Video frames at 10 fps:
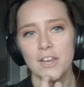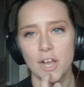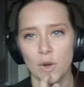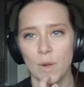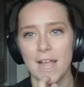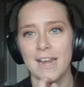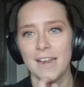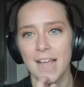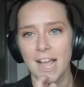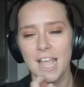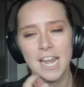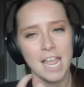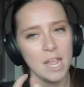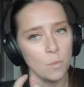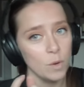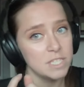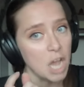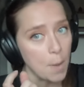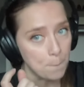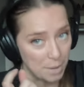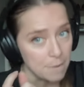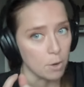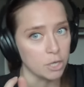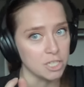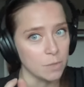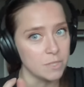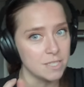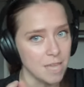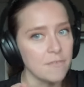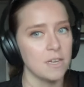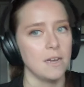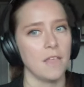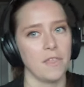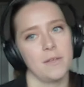No, and it was a big margin. It was 7-0.